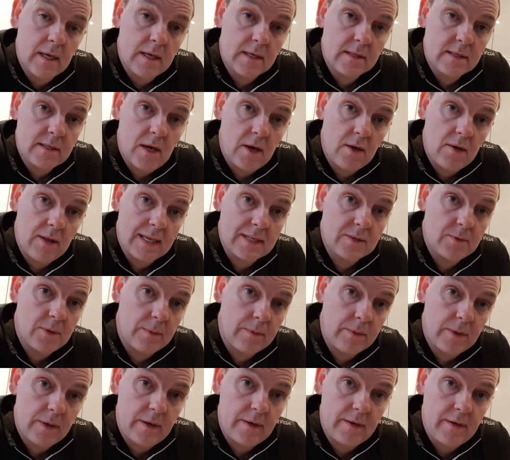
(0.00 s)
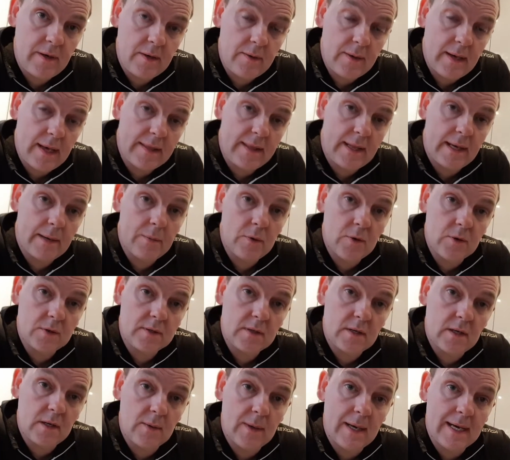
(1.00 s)
So that's what I'm going to do, and then I'm
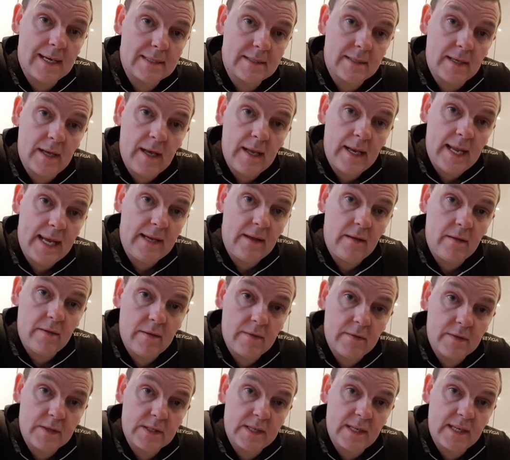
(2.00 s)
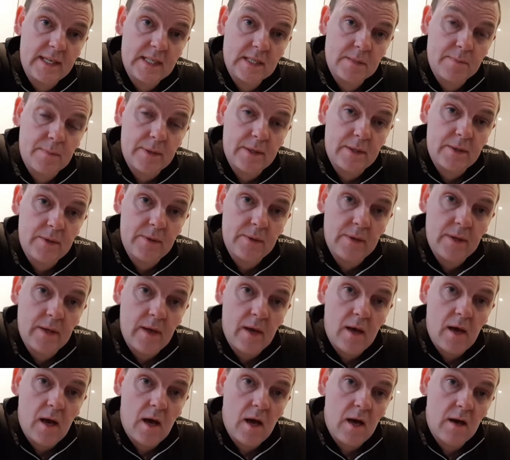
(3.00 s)
also going to add 1/8 of a teaspoon
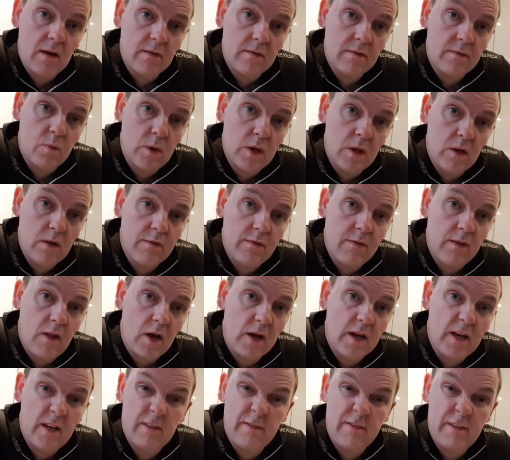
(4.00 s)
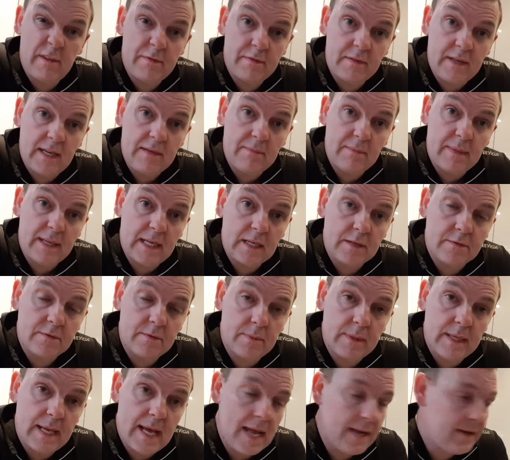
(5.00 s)
of Wilflock at 15 minutes
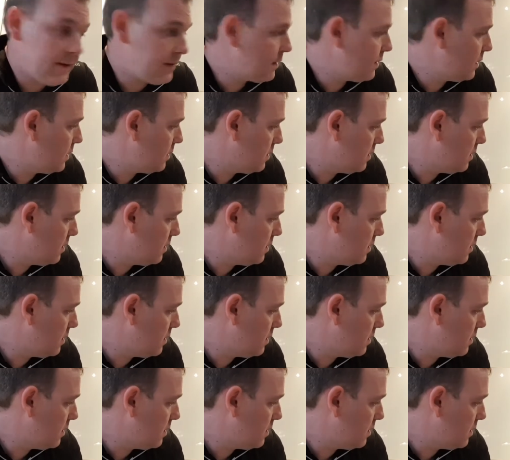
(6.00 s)
from the end.